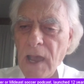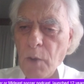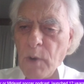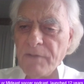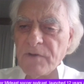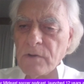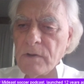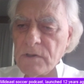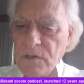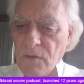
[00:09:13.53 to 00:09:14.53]
However,
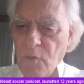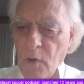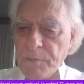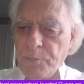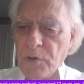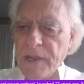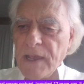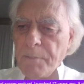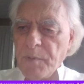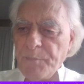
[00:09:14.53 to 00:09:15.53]
to avoid
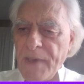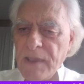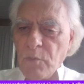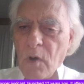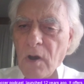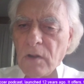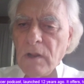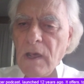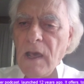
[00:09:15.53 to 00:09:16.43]
putting up a paywall,